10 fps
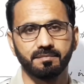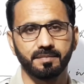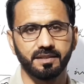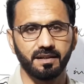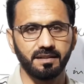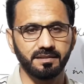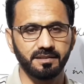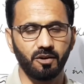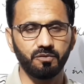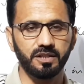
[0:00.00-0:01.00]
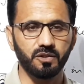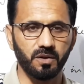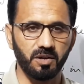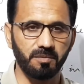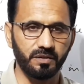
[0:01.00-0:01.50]
because now we are
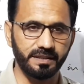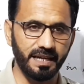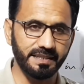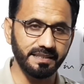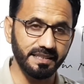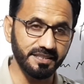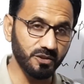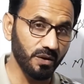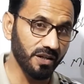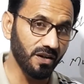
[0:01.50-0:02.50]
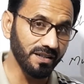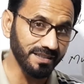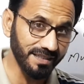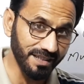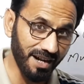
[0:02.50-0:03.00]
talking about an action that's going on
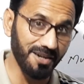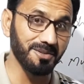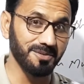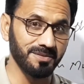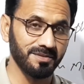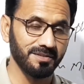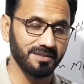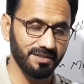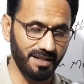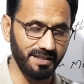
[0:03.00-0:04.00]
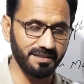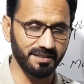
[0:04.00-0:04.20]
now, right?